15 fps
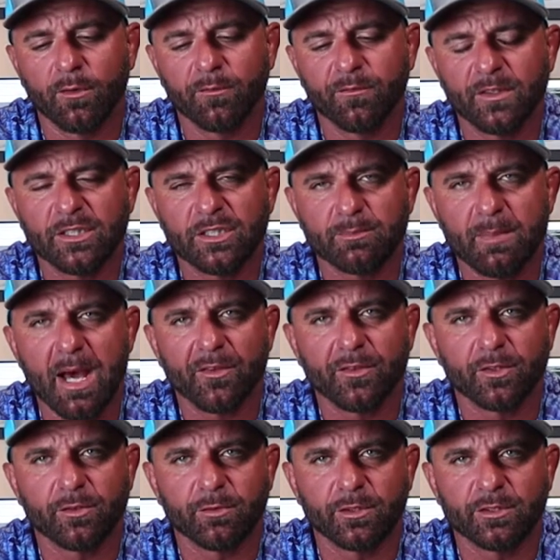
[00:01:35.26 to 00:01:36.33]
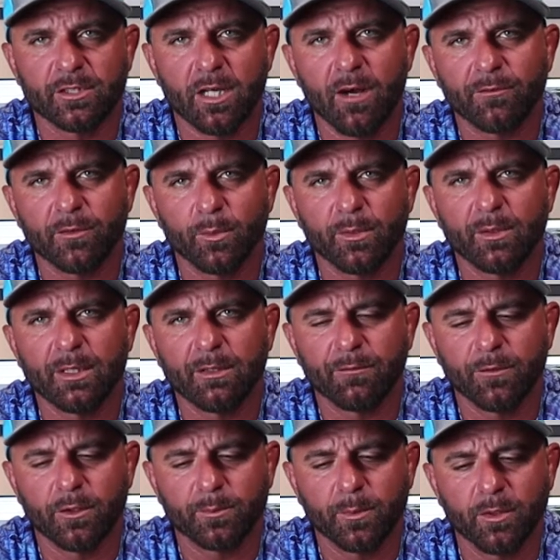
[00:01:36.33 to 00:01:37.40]
fish's mouth is real soft, and when they're
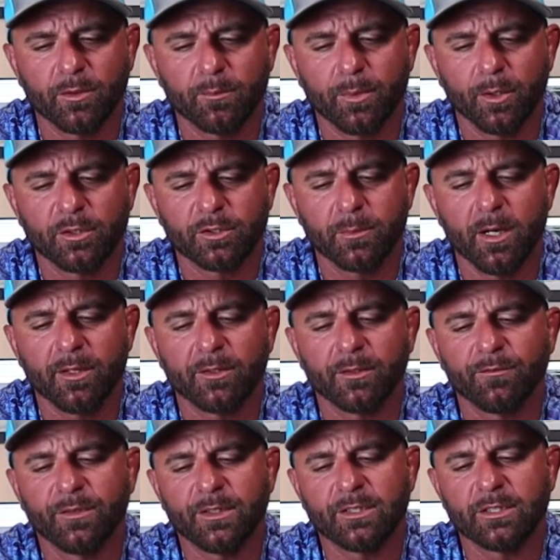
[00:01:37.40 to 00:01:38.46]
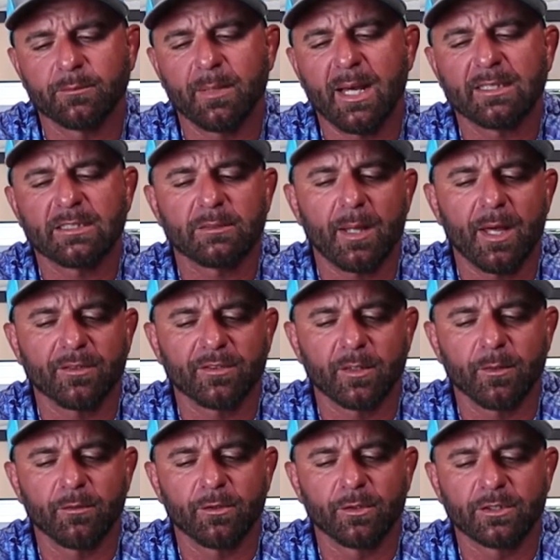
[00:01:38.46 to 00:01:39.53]
first post spawn, the bass's mouth is
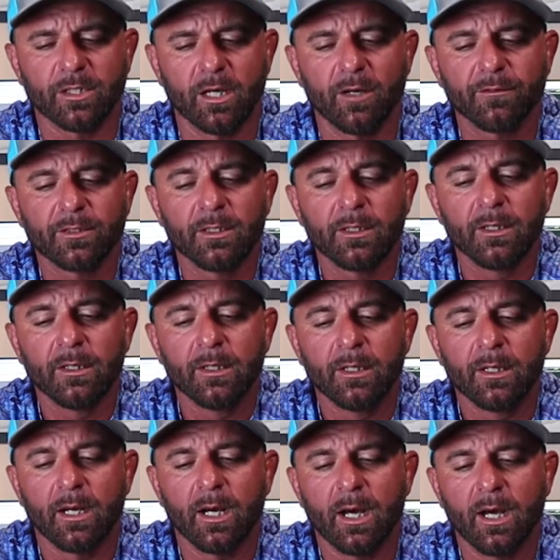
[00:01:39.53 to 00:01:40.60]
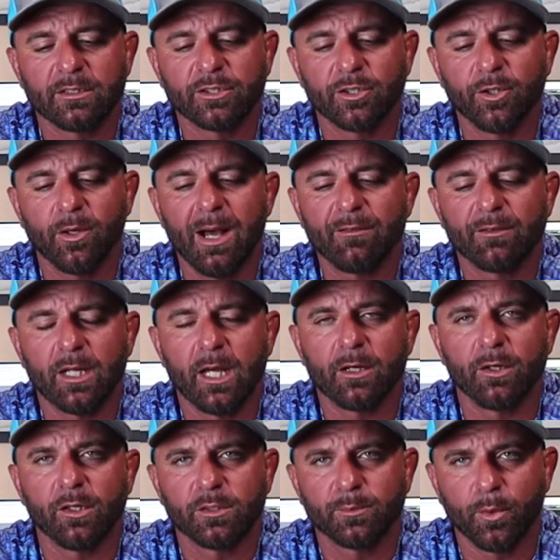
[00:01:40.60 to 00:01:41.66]
going to be real soft. So you'll have a lot
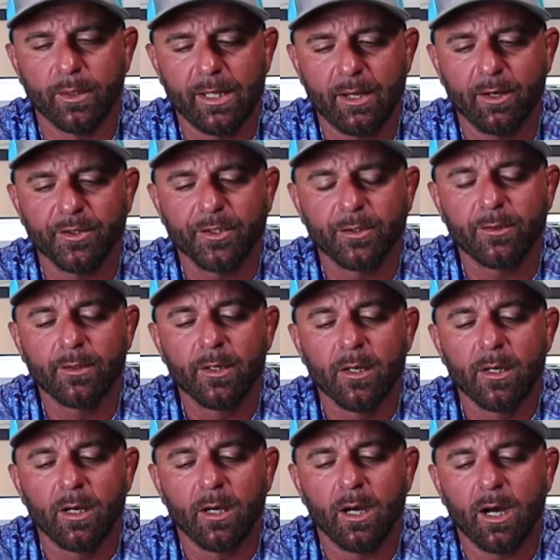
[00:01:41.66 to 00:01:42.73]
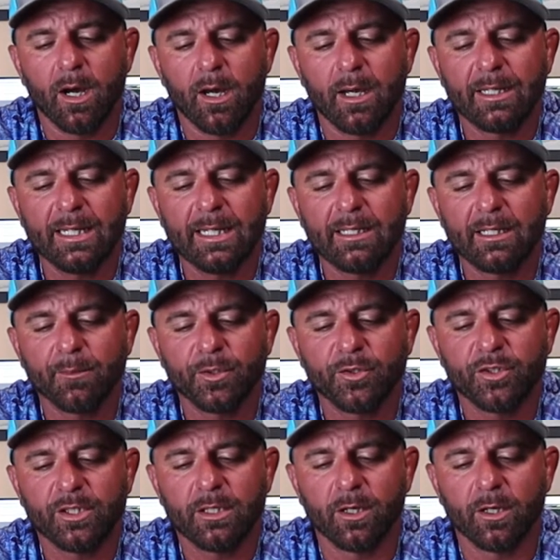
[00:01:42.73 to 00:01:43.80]
of hooks pull out on you. An
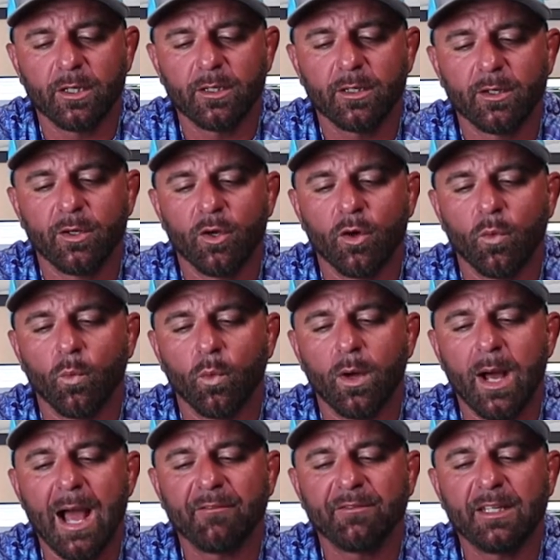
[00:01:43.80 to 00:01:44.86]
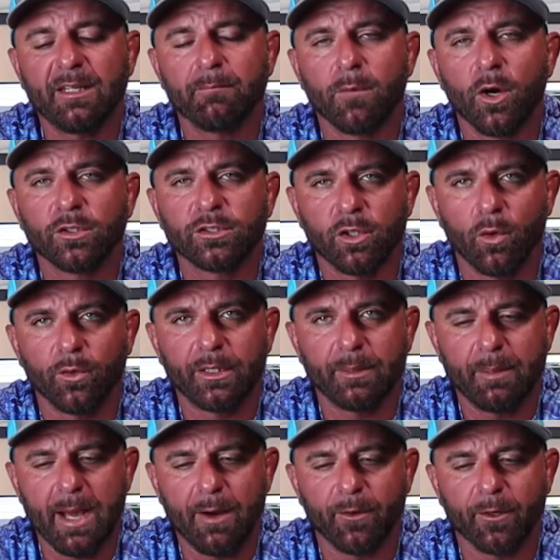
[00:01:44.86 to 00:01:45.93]
EWG hook will have the most holding
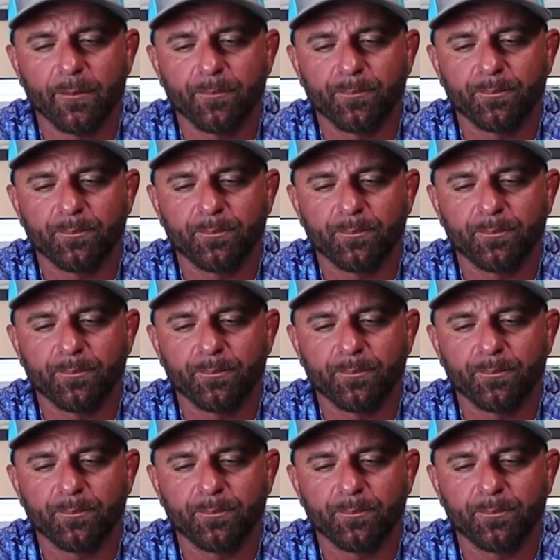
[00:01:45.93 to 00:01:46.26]
power,